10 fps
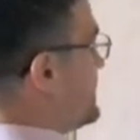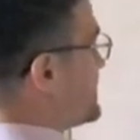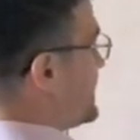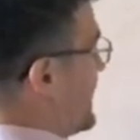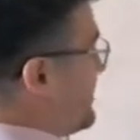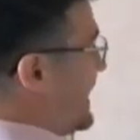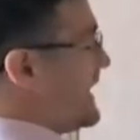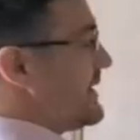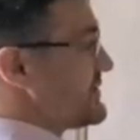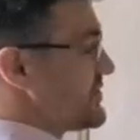so now
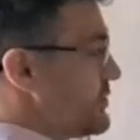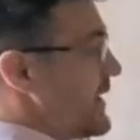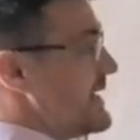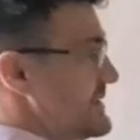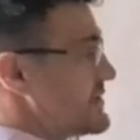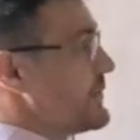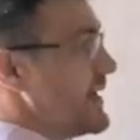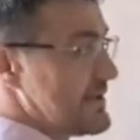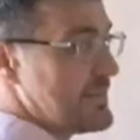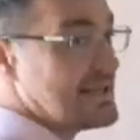2a
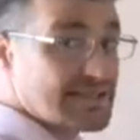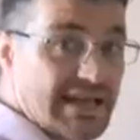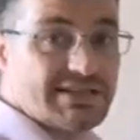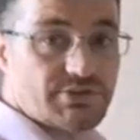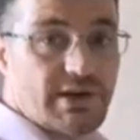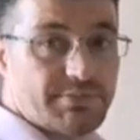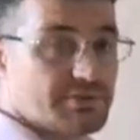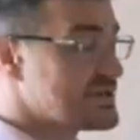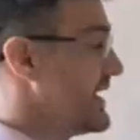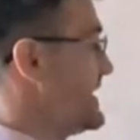squared means a squared
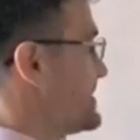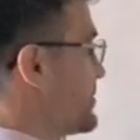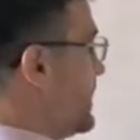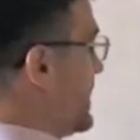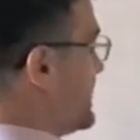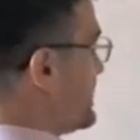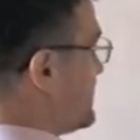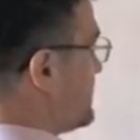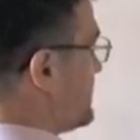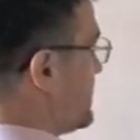plus a squared.
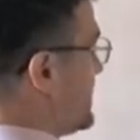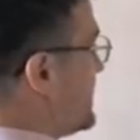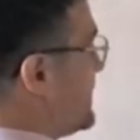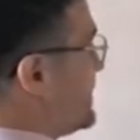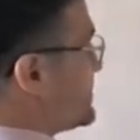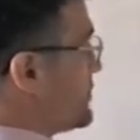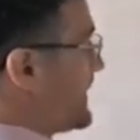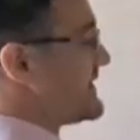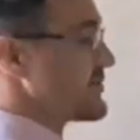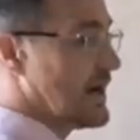
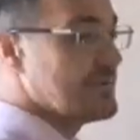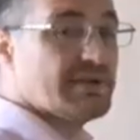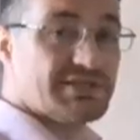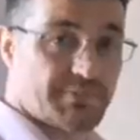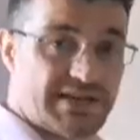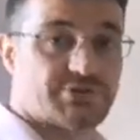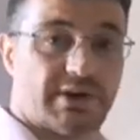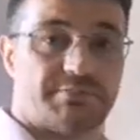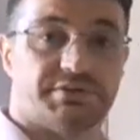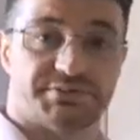2b squared means b
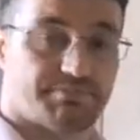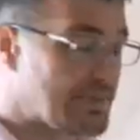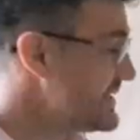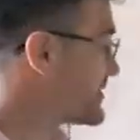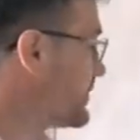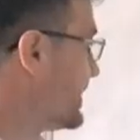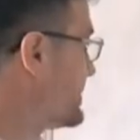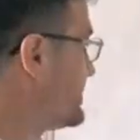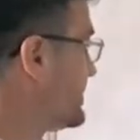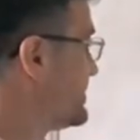squared plus b squared.
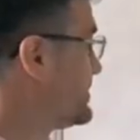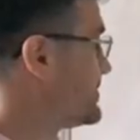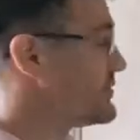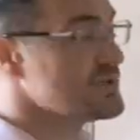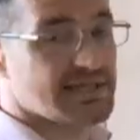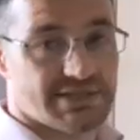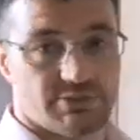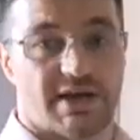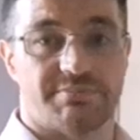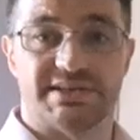2c
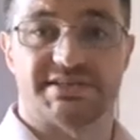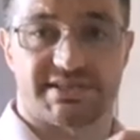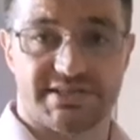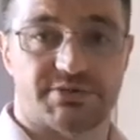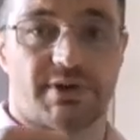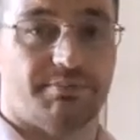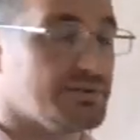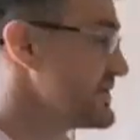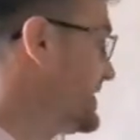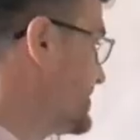squared means c squared
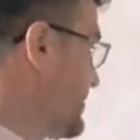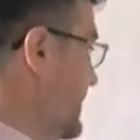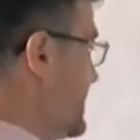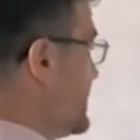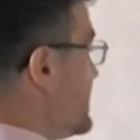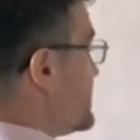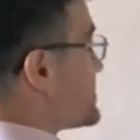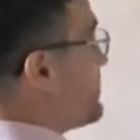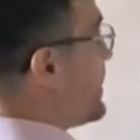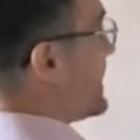plus c squared.
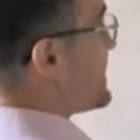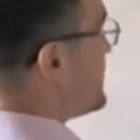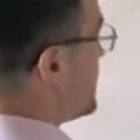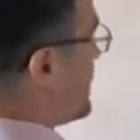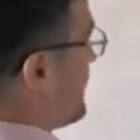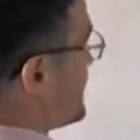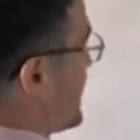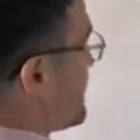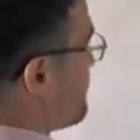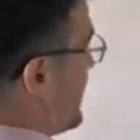So what I can do now is
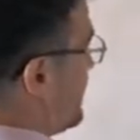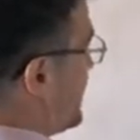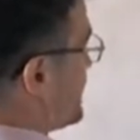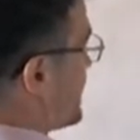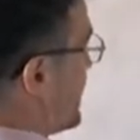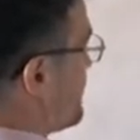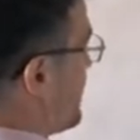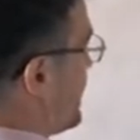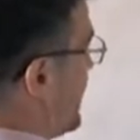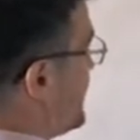I can write this. I can
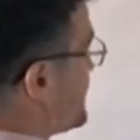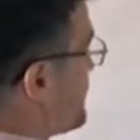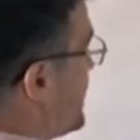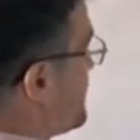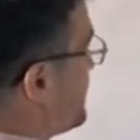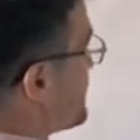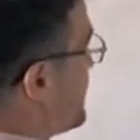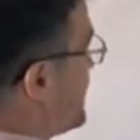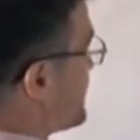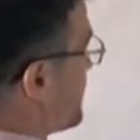write a squared plus
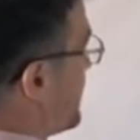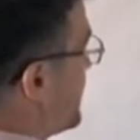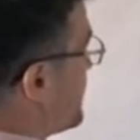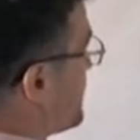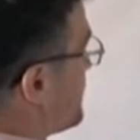b squared